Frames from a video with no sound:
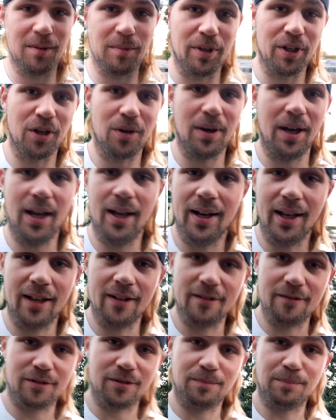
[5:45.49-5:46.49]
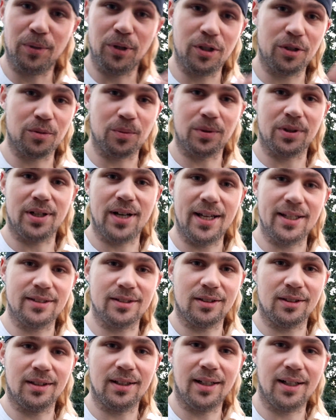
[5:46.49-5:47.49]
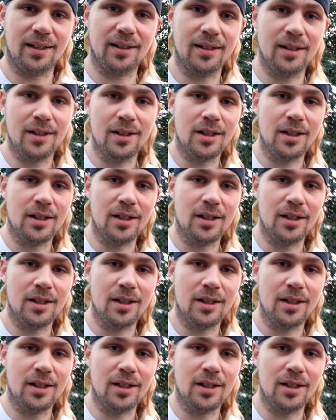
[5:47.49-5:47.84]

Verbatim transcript: I'm gonna go ahead and put it with a nice little uh,